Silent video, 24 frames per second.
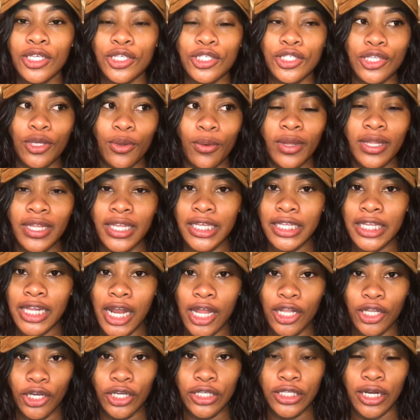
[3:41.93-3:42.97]
So one thing that
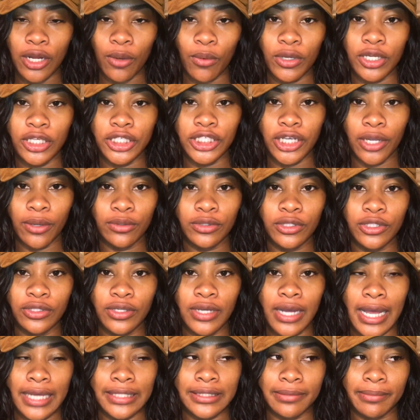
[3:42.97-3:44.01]
I learned that I want to share with you
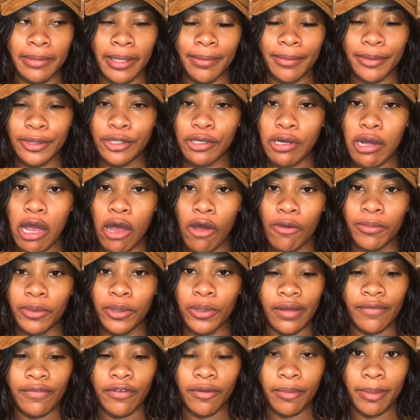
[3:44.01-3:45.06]
guys, and maybe it'll help
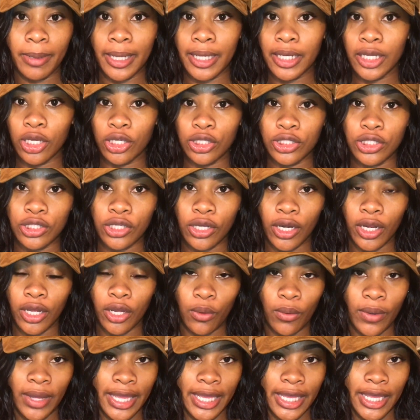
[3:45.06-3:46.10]
you if you're planning on starting
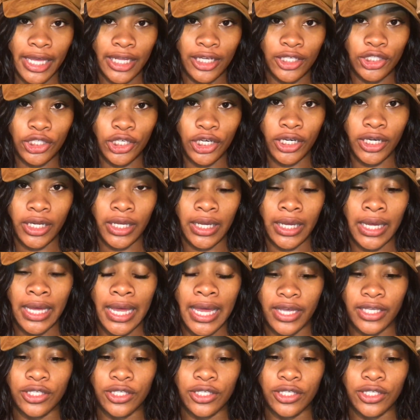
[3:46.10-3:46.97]
a weight gain journey.